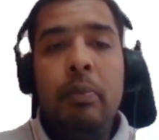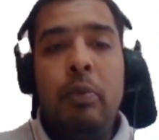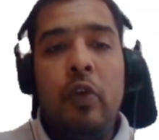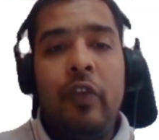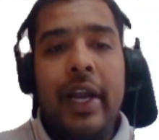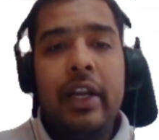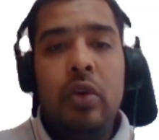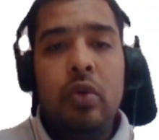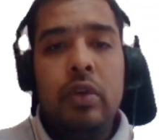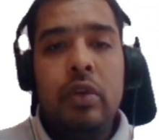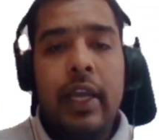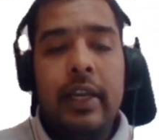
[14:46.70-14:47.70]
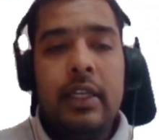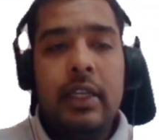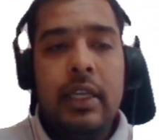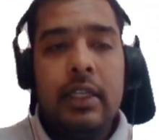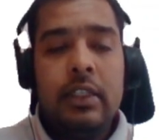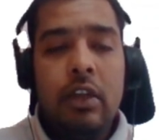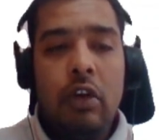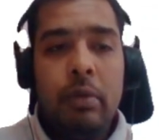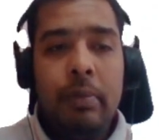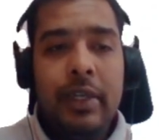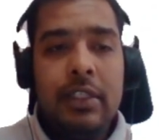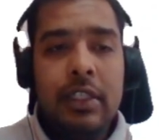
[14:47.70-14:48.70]
provide loan, and it has
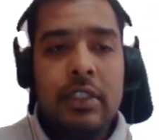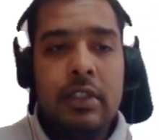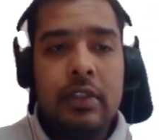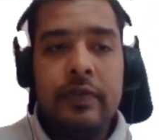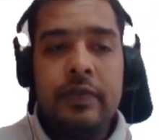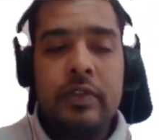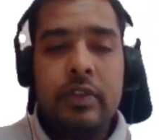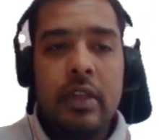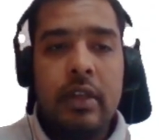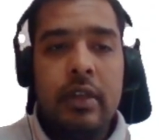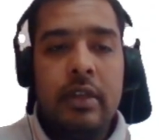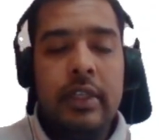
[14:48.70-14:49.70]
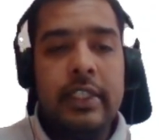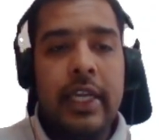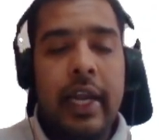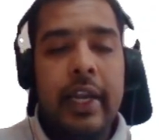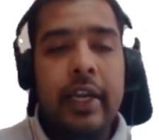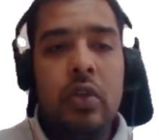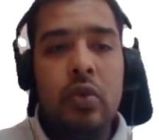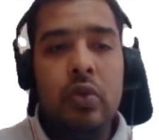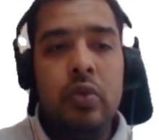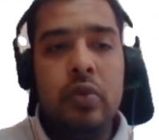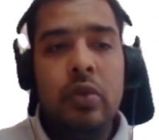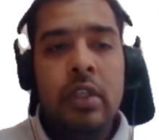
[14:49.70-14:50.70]
not been just designed
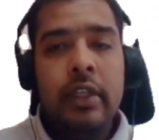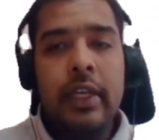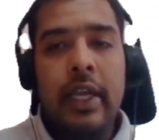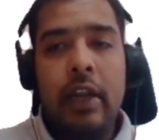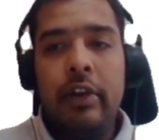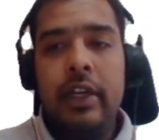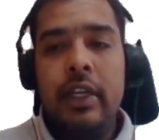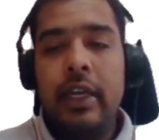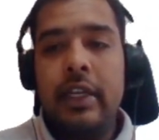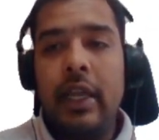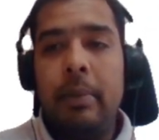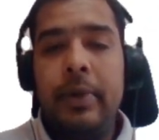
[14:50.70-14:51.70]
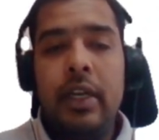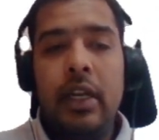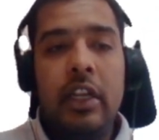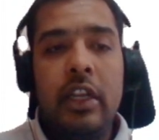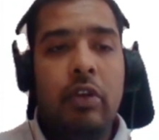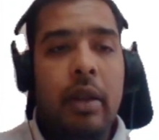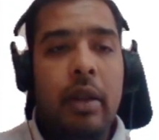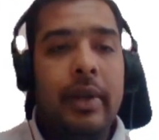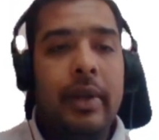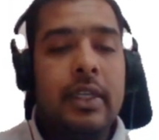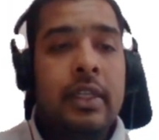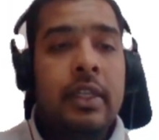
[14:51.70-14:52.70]
to calculate the capital
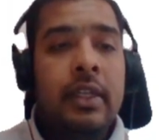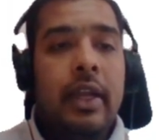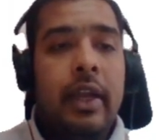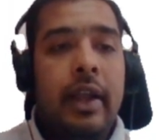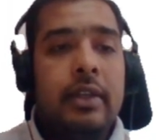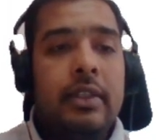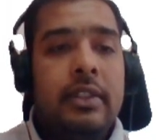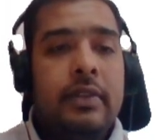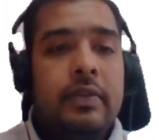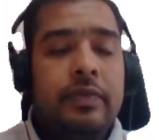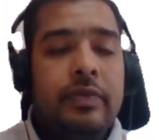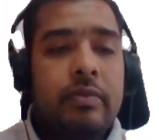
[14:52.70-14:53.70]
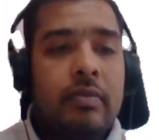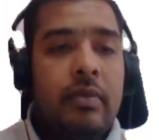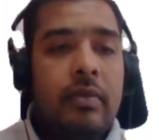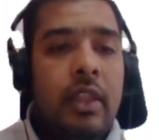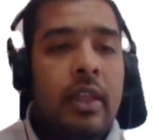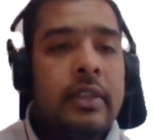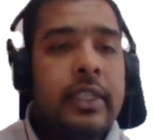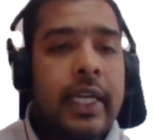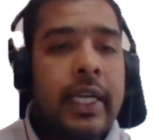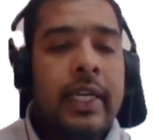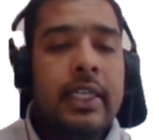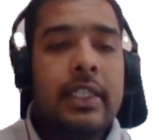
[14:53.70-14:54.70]
requirement. And
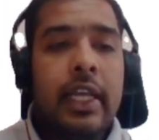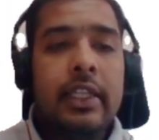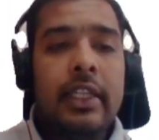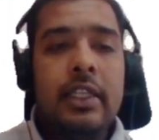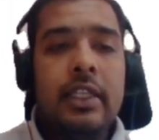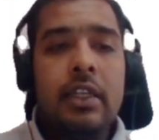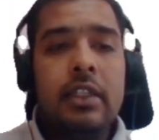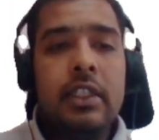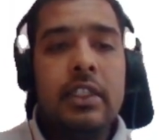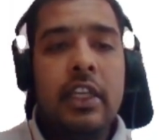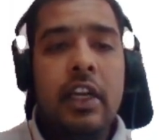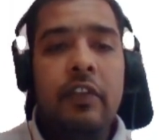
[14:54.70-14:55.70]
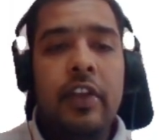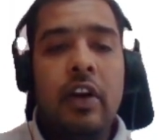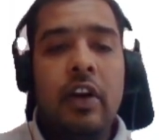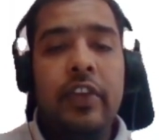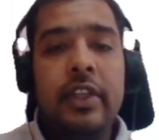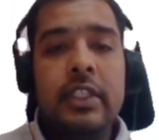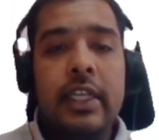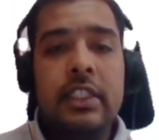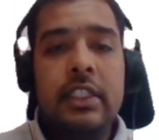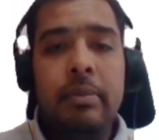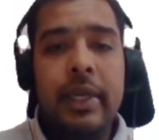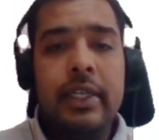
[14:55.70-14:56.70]
Second is like there is consistent way of risk
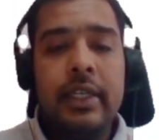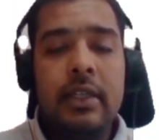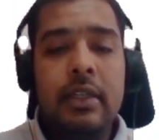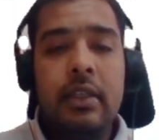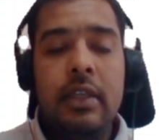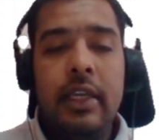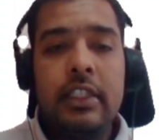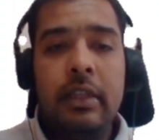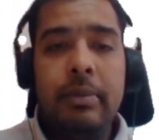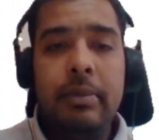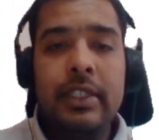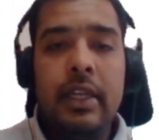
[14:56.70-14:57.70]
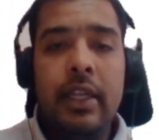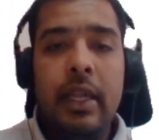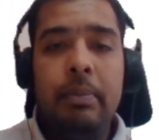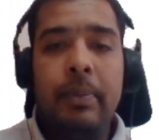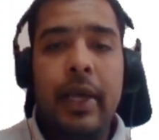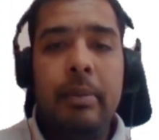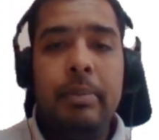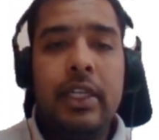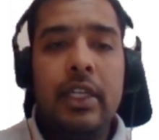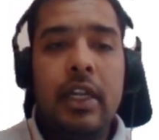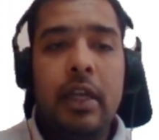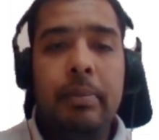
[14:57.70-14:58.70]
estimation and
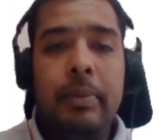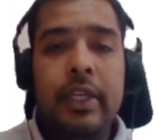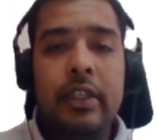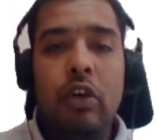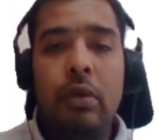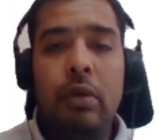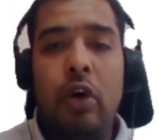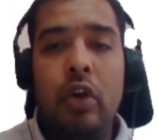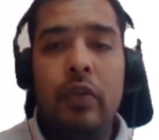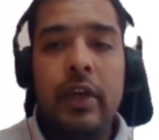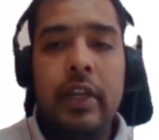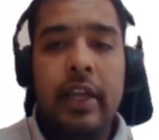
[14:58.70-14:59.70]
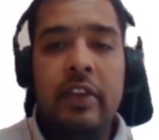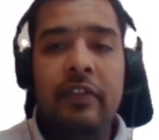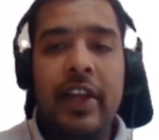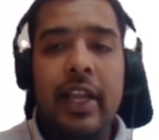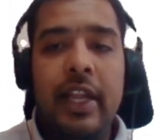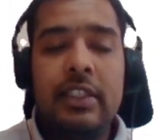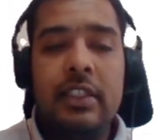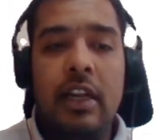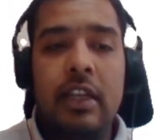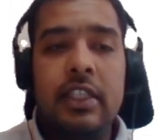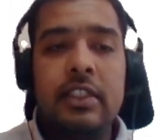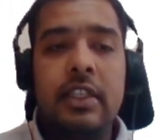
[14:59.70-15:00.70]
parameter are based on borrower and well as
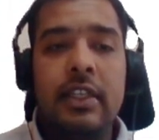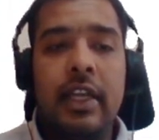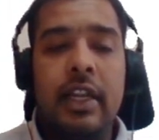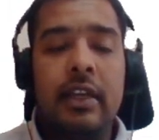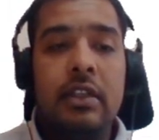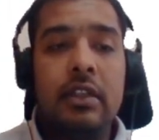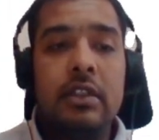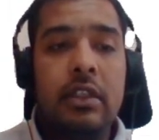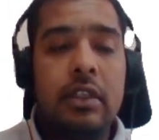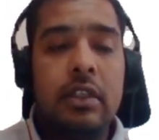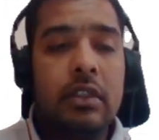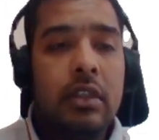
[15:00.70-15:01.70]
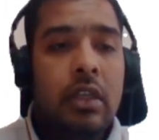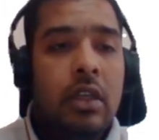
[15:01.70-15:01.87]
transaction characteristics.